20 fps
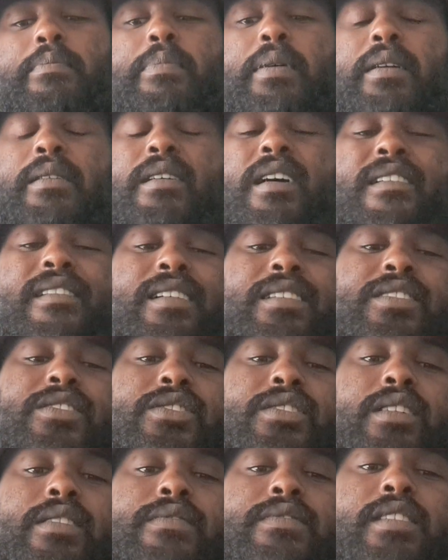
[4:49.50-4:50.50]
Pereira
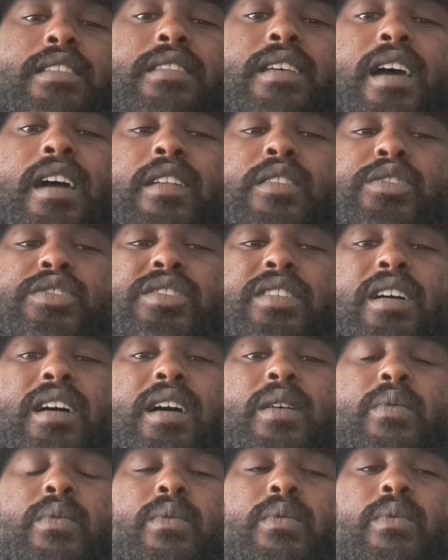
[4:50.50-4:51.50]
deserves a title shot
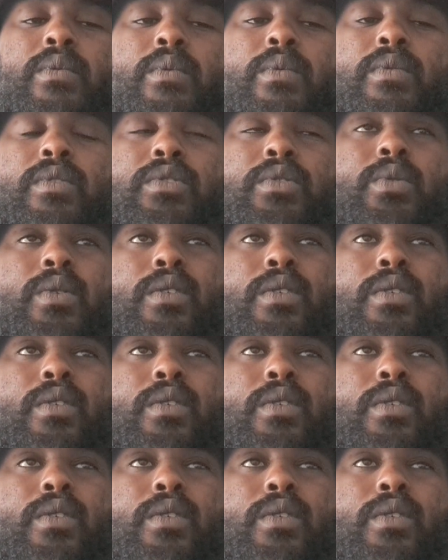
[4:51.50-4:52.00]
at